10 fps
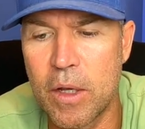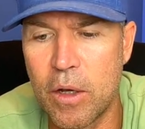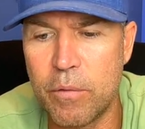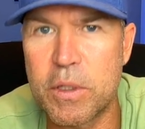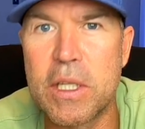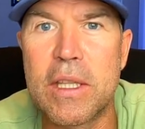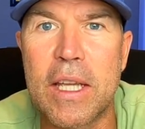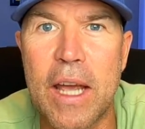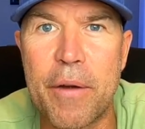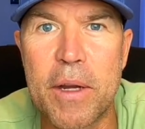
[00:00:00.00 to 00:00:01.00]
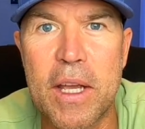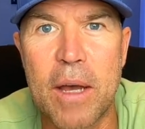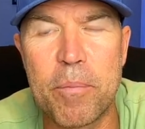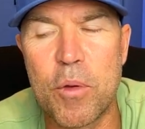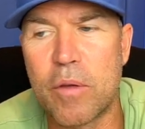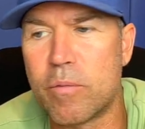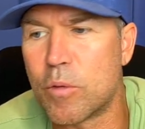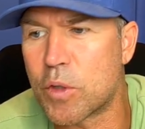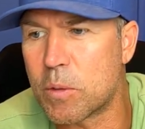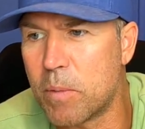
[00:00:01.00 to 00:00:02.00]
Obviously, in the Currie Cup, you have more
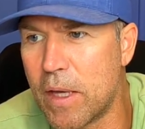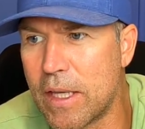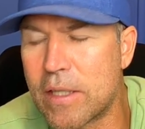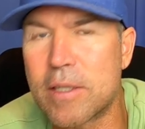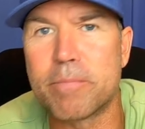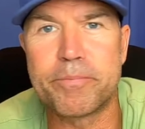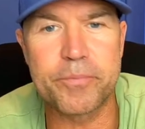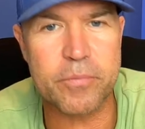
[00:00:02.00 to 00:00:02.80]
space.